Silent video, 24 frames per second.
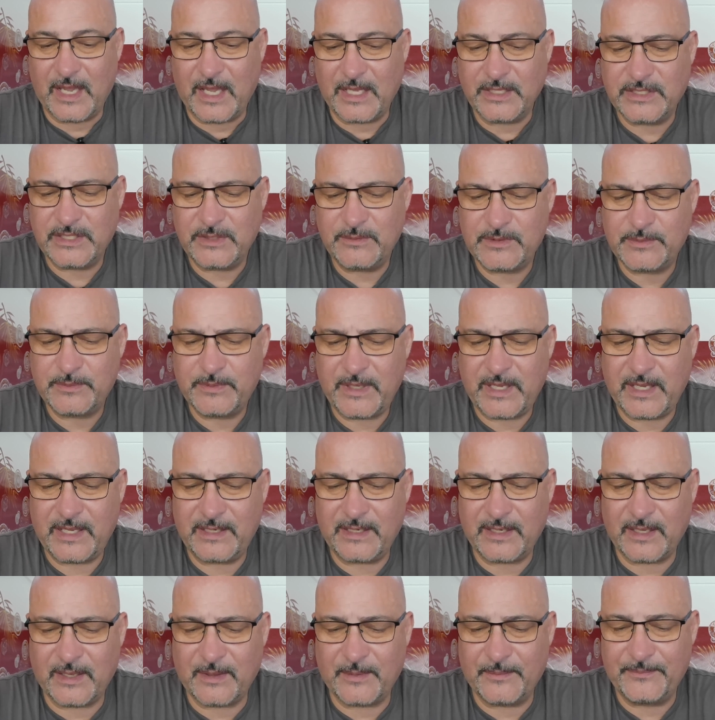And she was
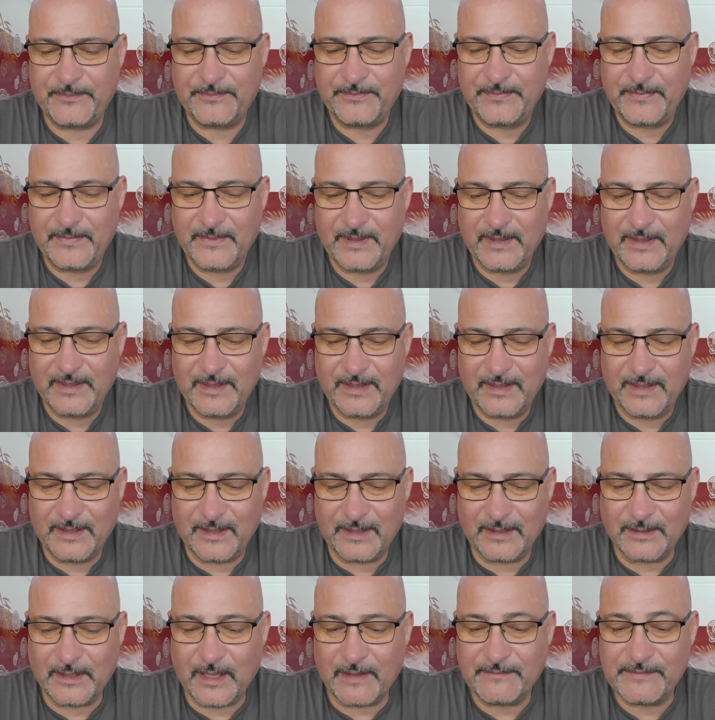playing
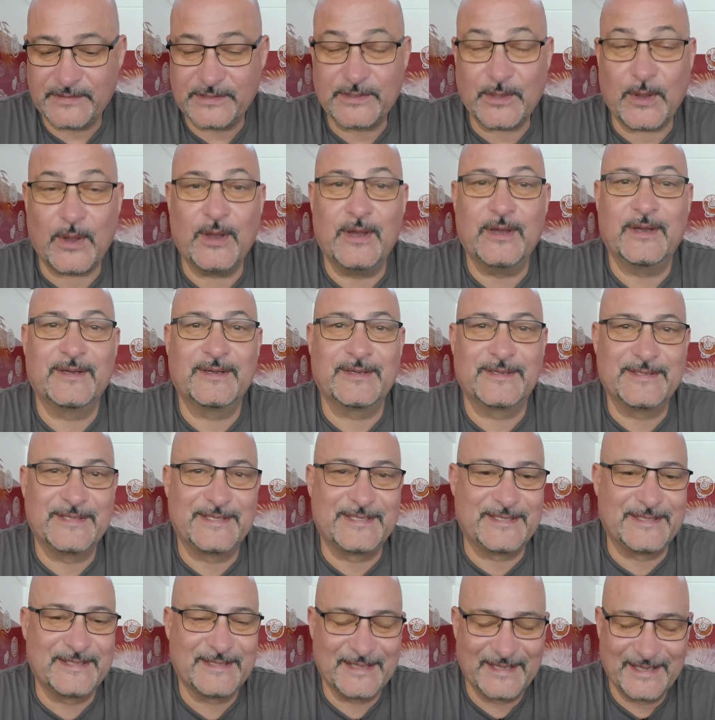love
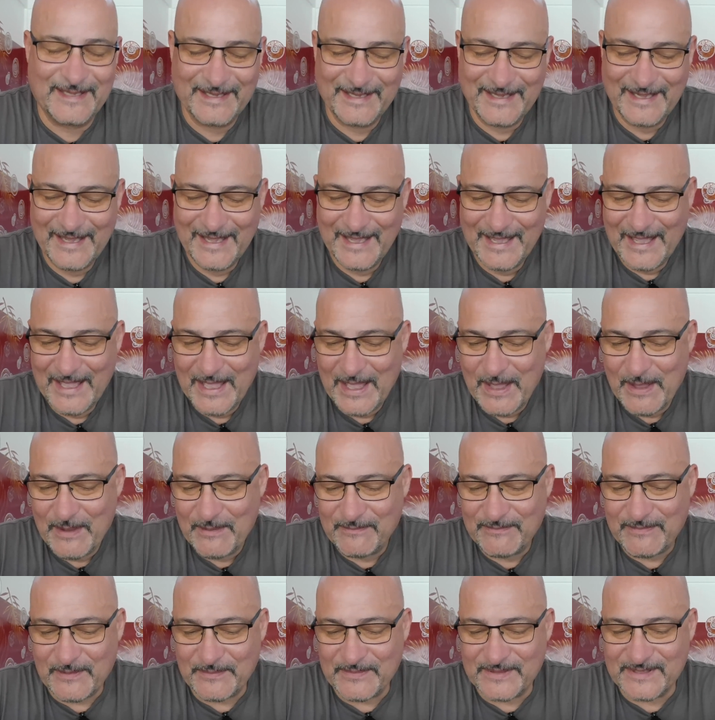songs
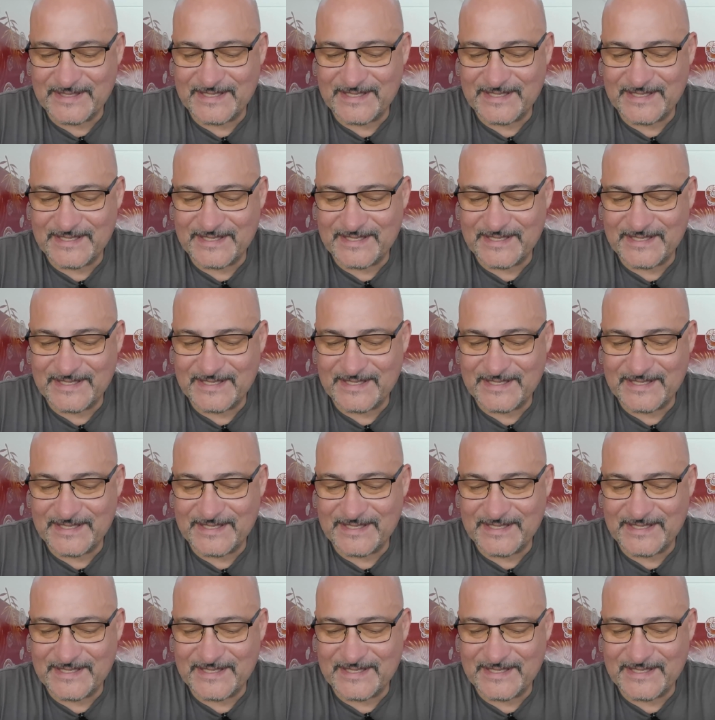from the